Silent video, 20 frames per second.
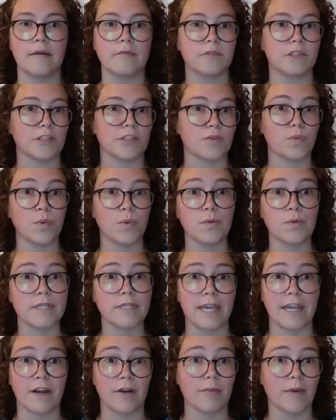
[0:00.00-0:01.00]
just wound
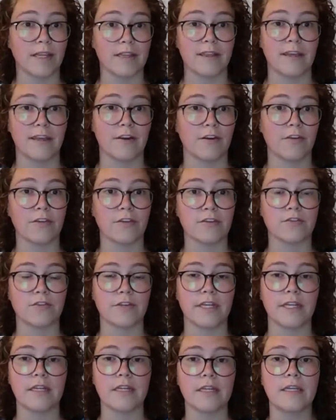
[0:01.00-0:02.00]
care right there on the
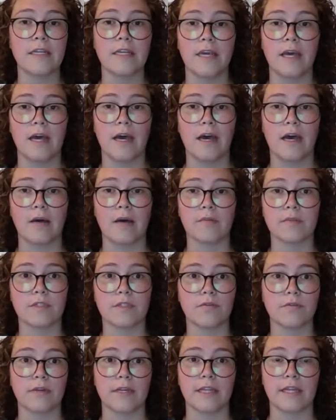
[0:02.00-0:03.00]
street.
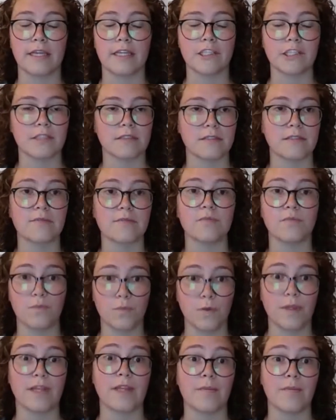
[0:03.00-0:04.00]
So really just
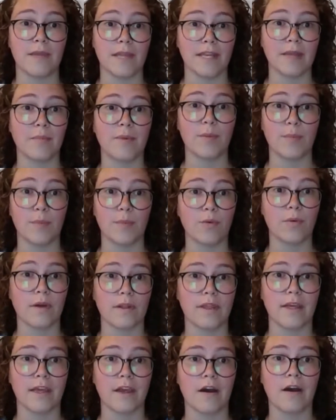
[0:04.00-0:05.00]
really meeting people
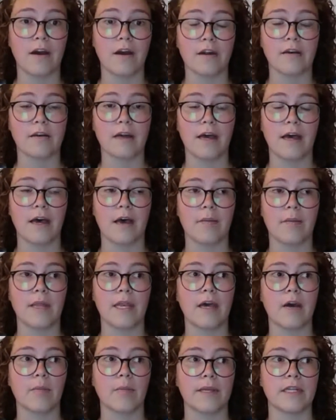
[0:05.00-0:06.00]
where they are
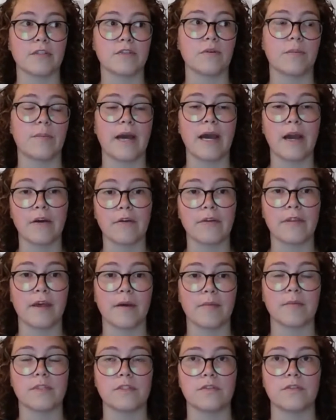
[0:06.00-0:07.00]
and helping to empower
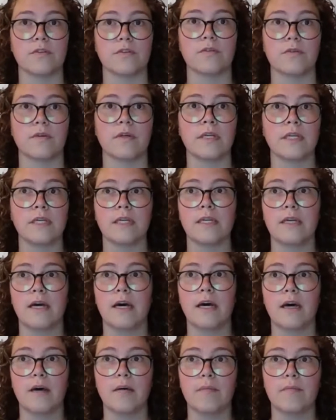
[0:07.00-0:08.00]
them to
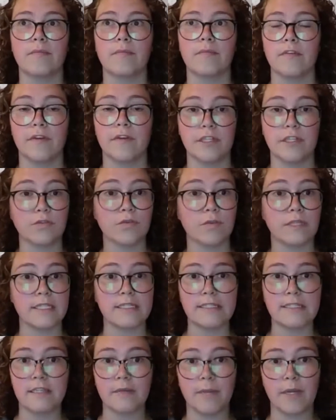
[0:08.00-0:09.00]
eventually
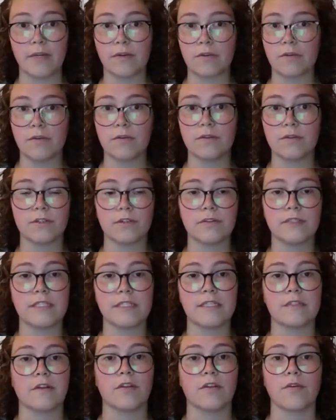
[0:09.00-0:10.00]
seek medical
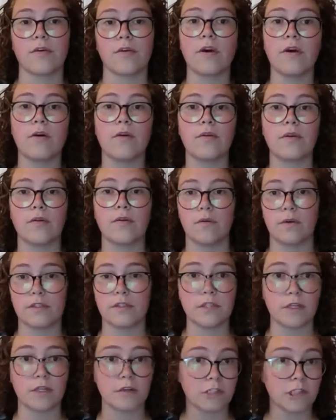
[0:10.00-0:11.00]
services on their own or
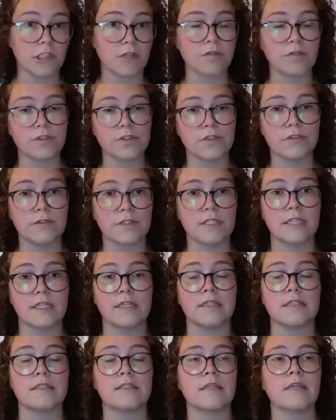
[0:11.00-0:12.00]
shelter
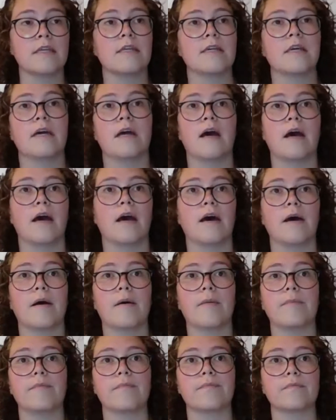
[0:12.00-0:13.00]
services,
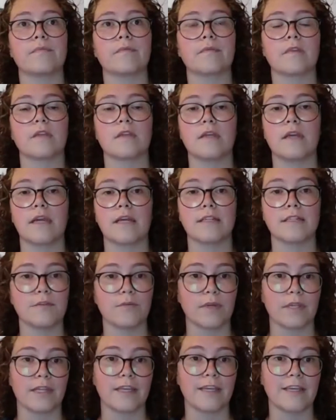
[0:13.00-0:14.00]
and
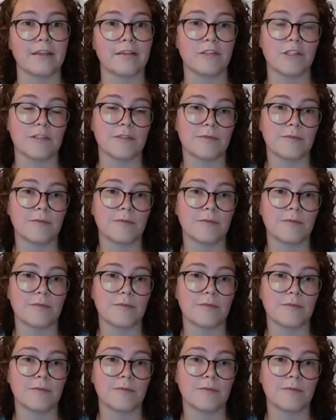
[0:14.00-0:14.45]
to really get